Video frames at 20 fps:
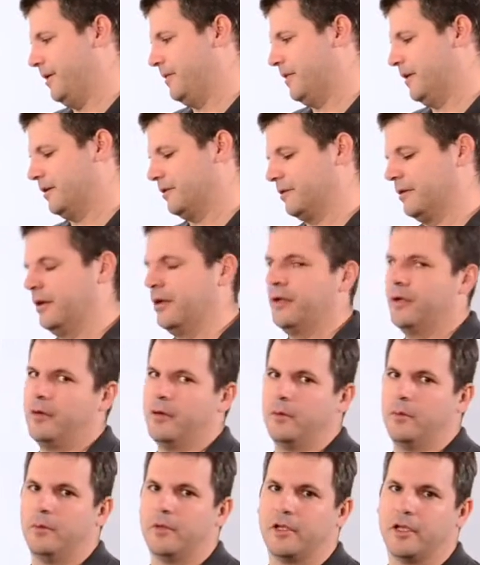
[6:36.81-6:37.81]
and that
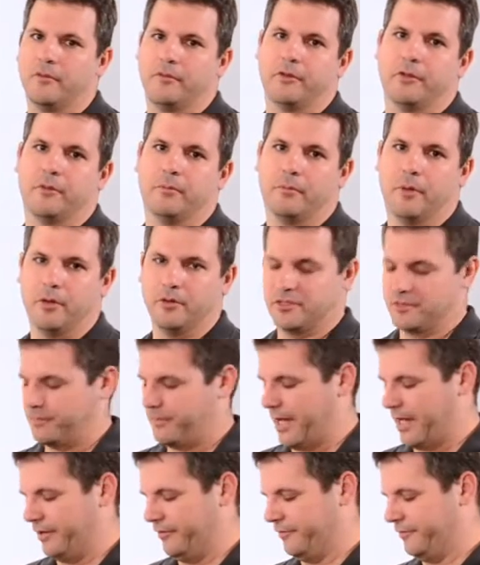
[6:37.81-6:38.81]
will give you the
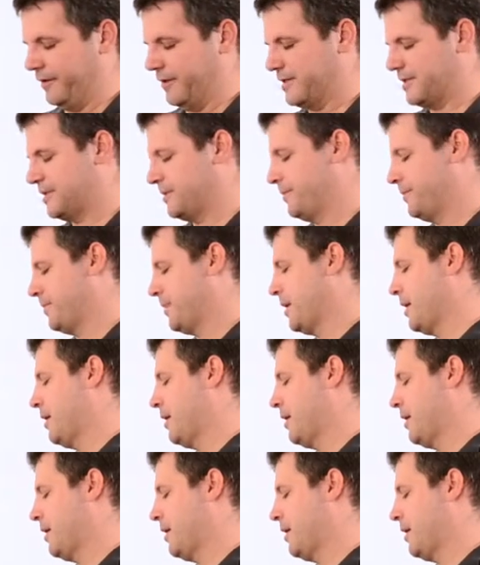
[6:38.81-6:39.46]
most benefits.